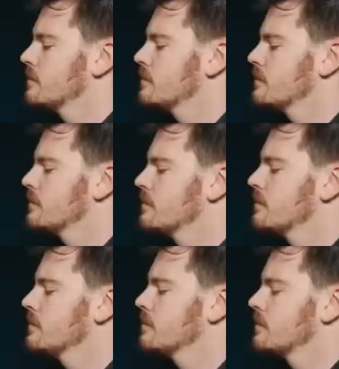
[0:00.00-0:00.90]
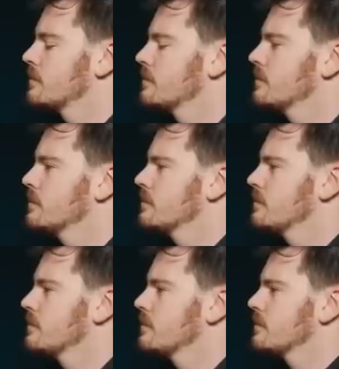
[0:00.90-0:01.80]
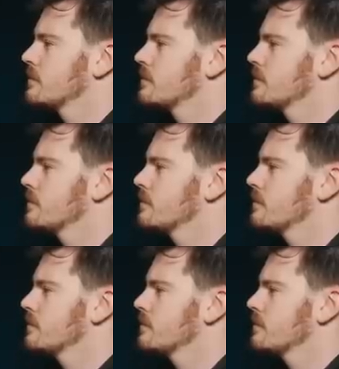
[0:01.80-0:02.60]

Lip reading: This person isn't speaking.